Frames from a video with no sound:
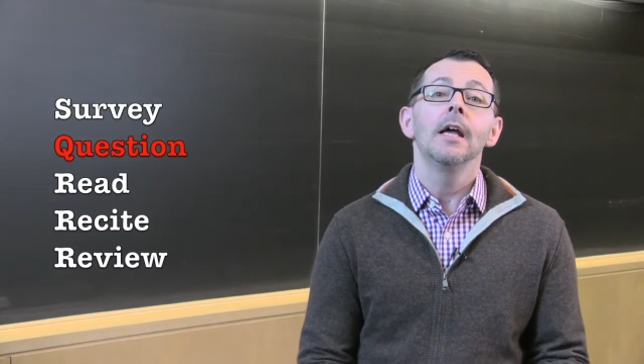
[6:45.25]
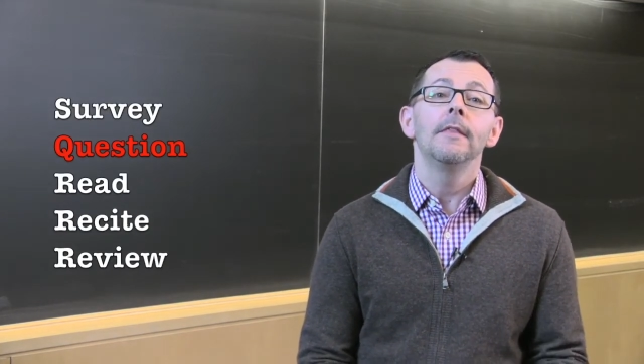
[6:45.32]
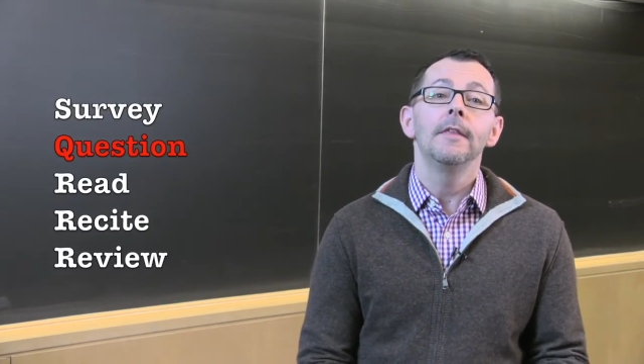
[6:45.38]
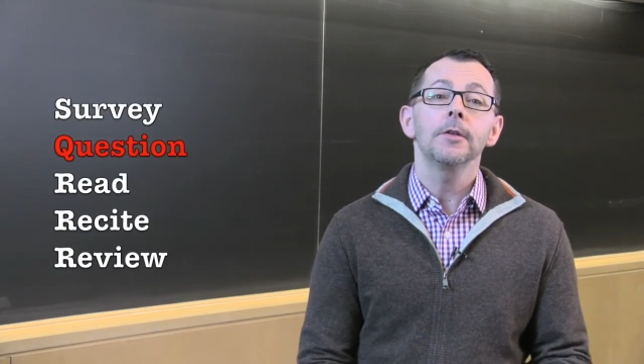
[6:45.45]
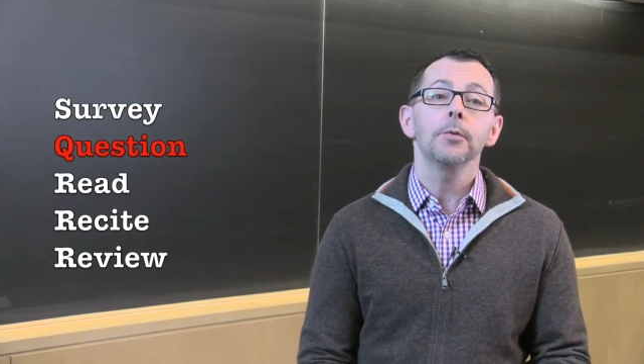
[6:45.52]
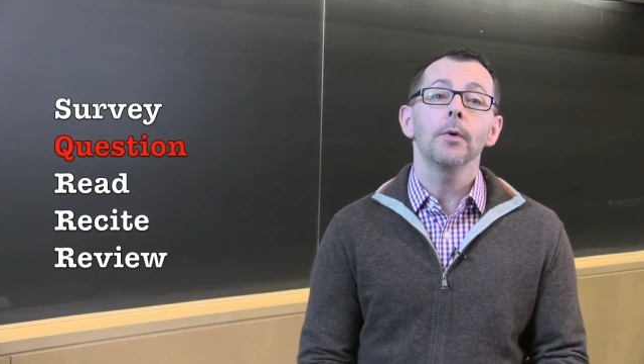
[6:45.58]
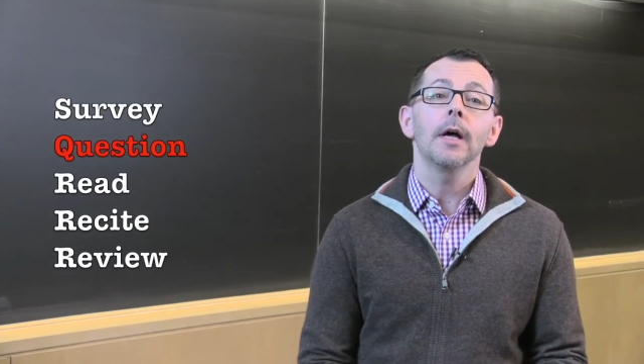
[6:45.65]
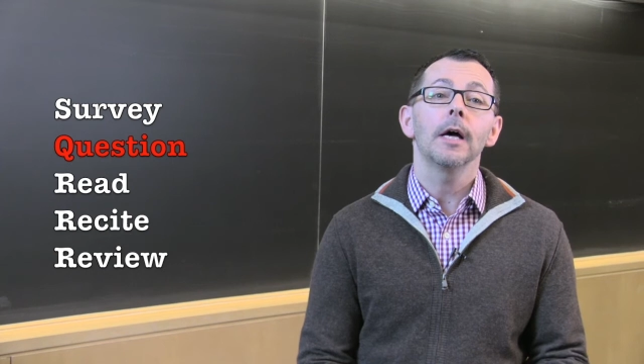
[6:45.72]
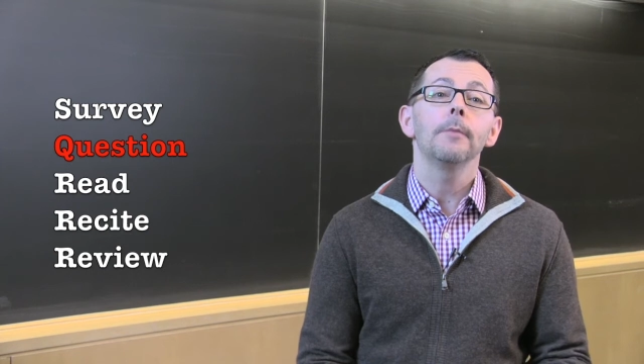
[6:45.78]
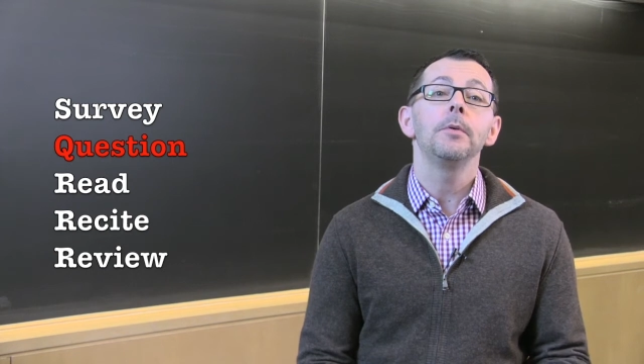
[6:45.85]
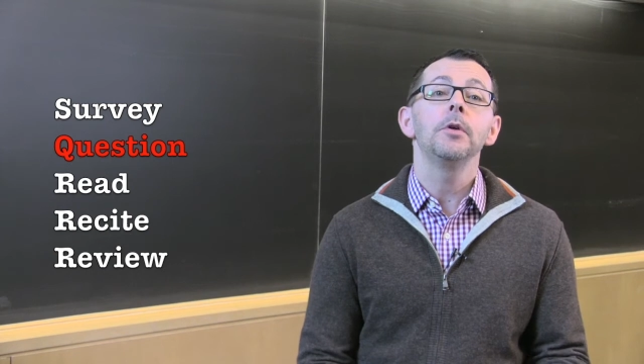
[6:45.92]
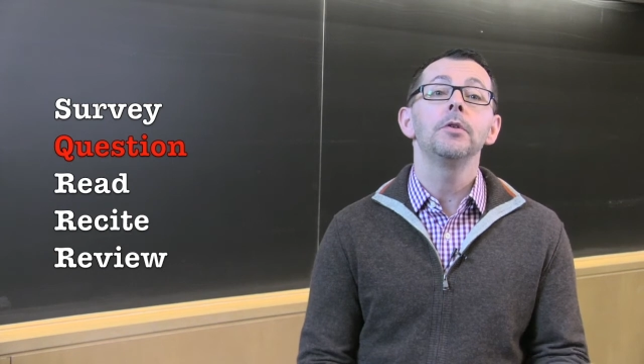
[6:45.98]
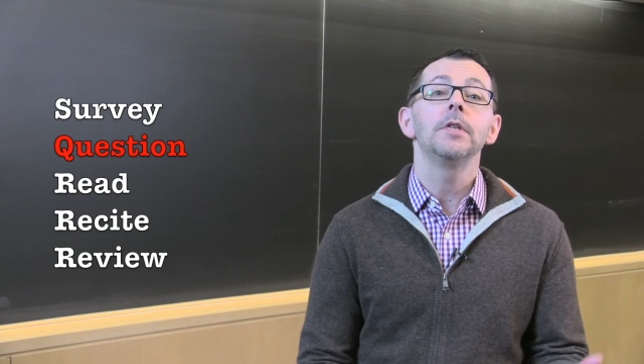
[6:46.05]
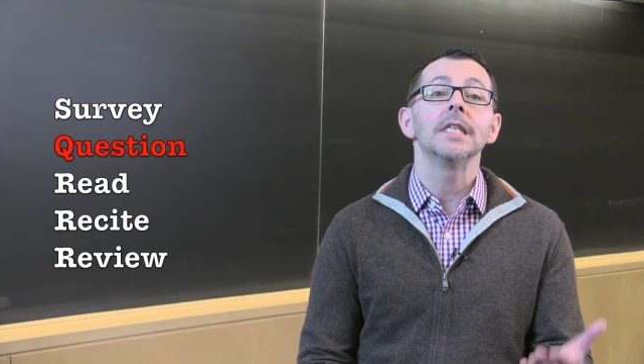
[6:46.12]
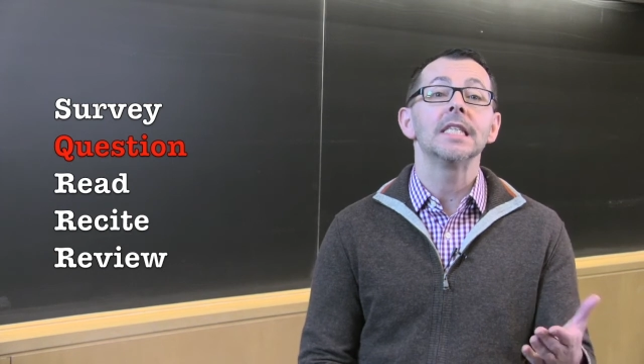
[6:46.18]
This will help
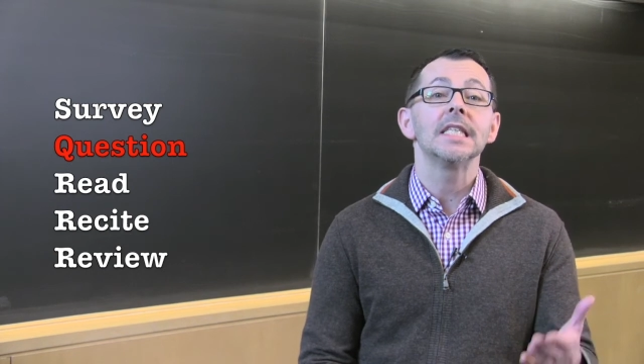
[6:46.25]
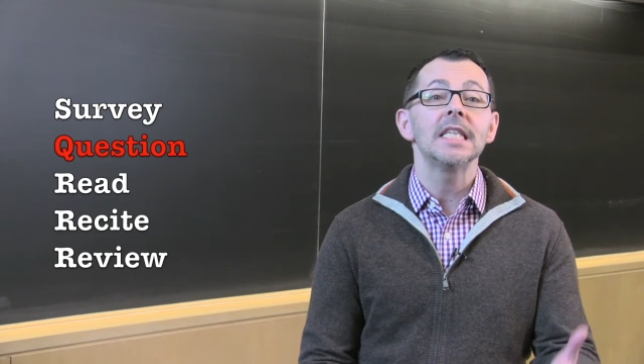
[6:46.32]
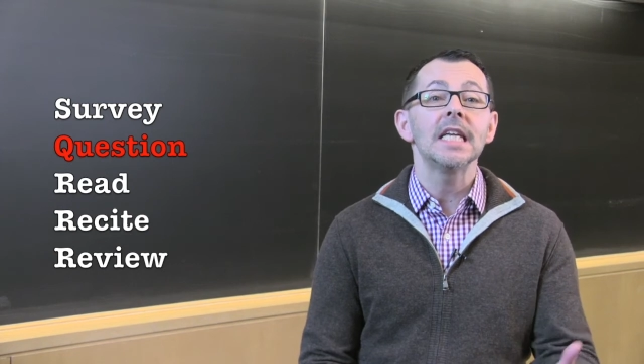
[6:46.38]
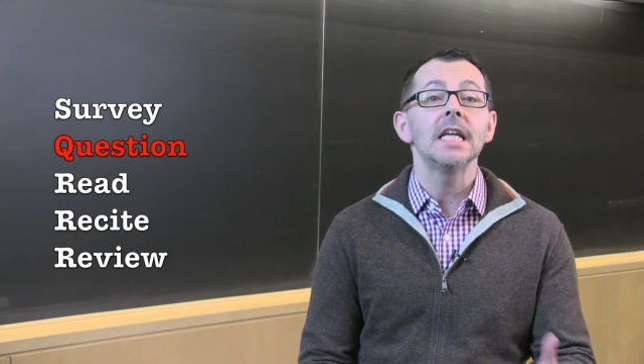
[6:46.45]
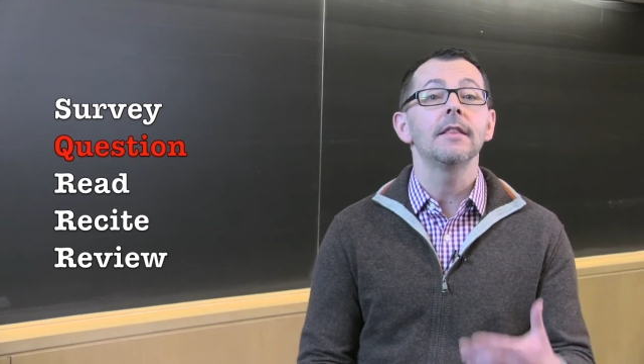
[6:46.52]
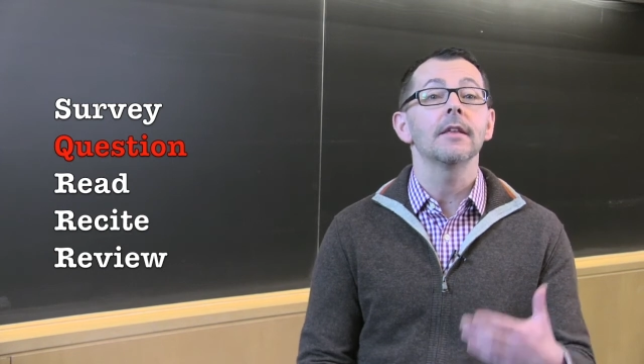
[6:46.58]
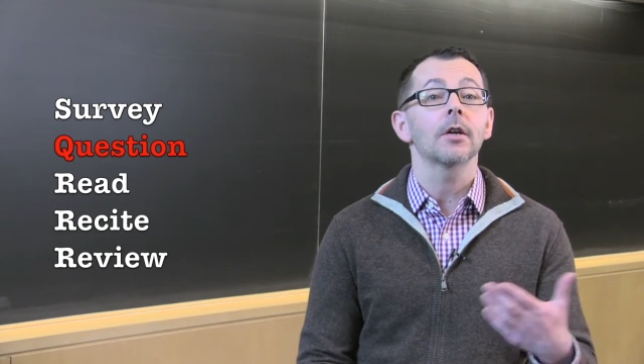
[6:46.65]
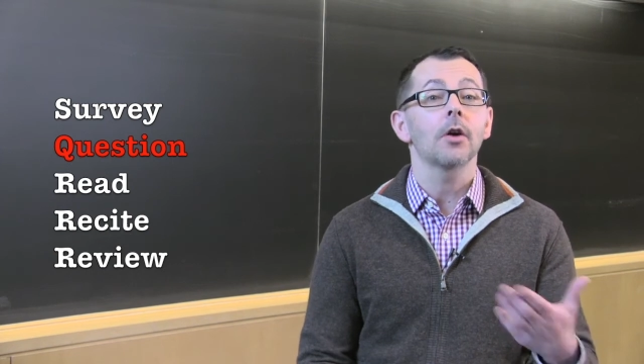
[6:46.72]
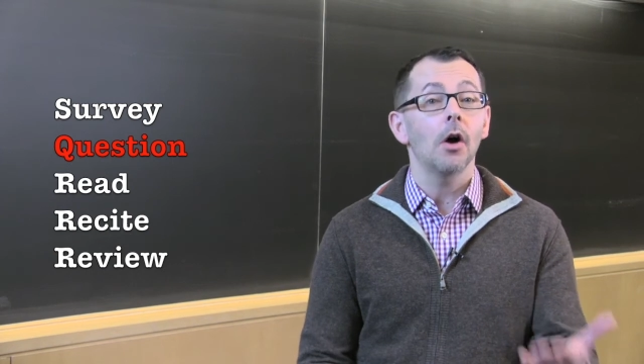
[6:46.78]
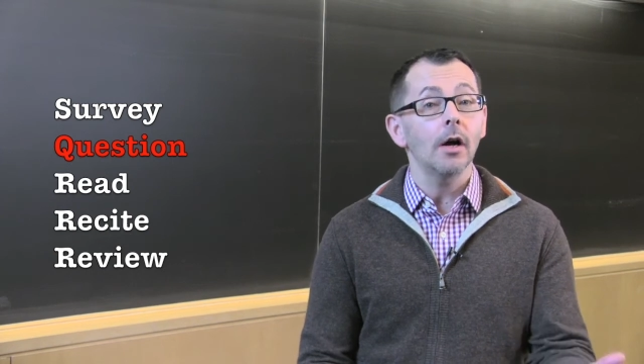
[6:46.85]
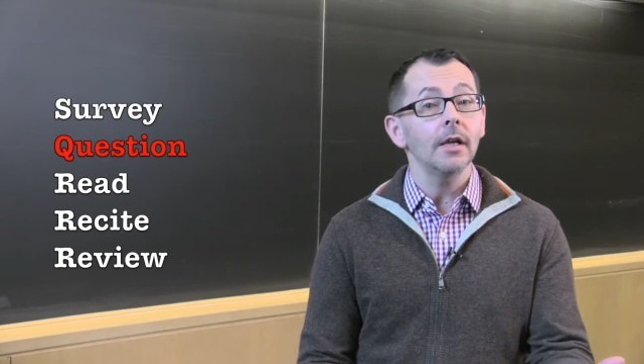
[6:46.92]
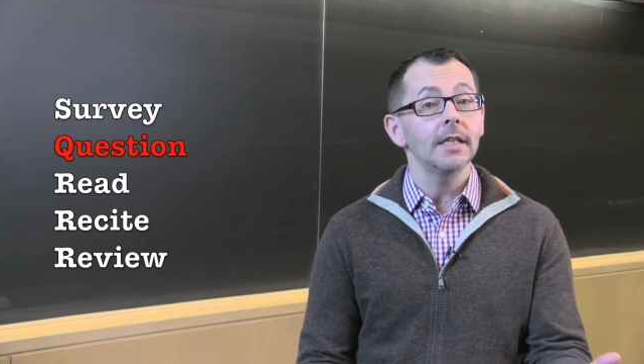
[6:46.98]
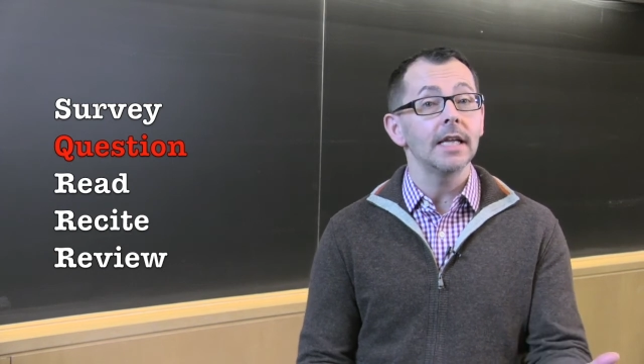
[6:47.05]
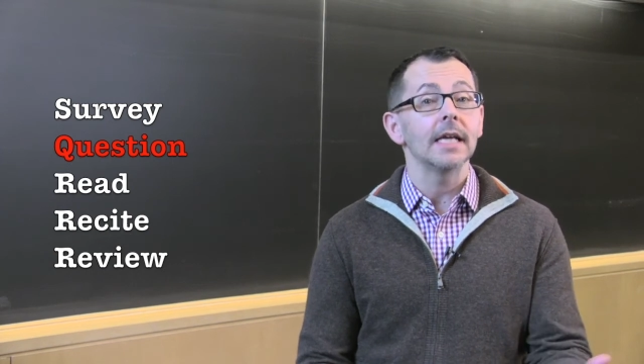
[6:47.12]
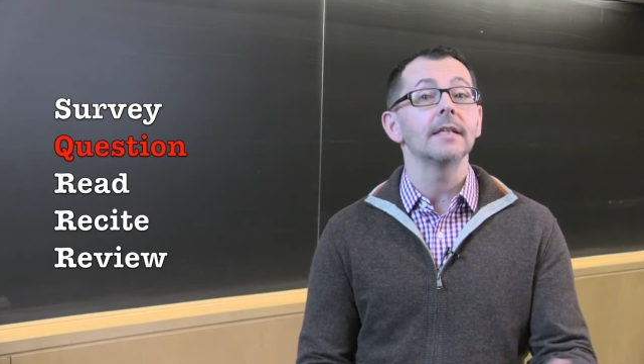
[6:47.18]
you to see the
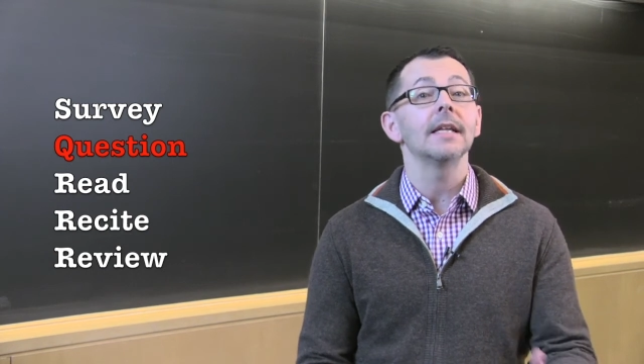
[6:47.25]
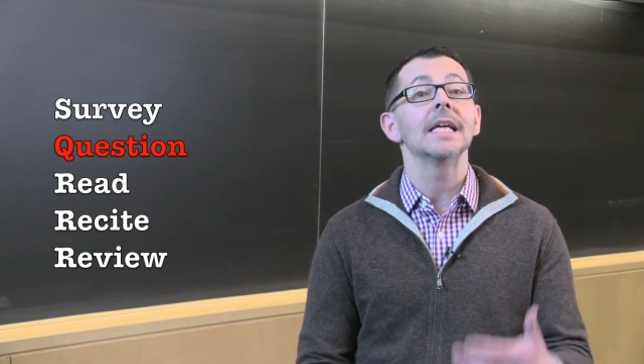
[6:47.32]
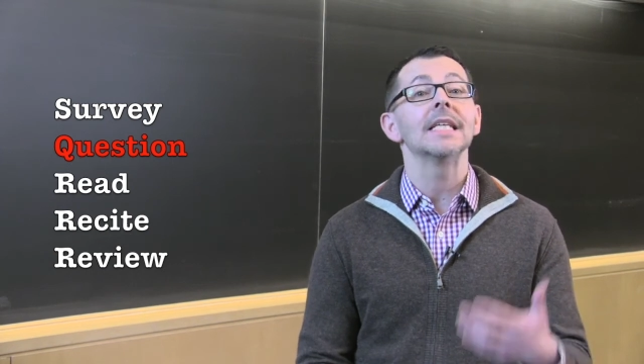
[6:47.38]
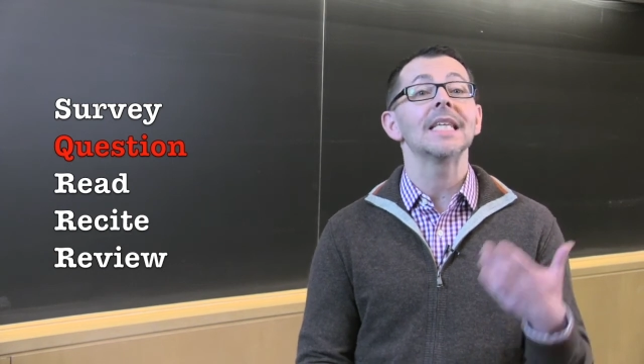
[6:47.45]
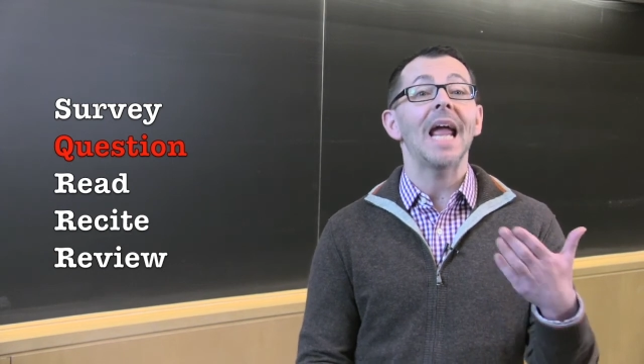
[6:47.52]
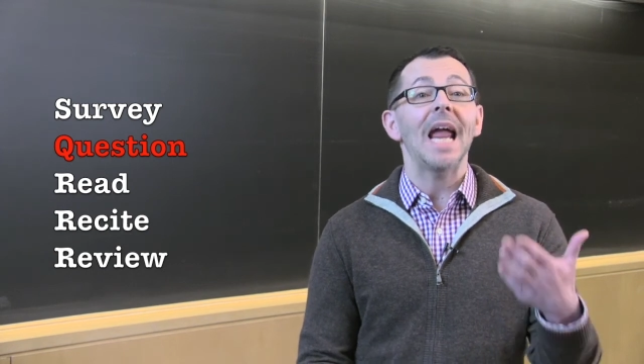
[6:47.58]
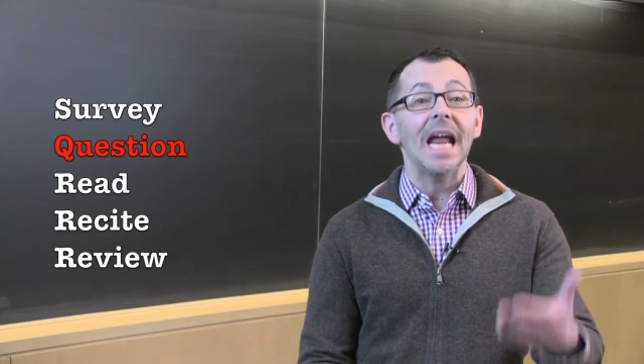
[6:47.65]
content as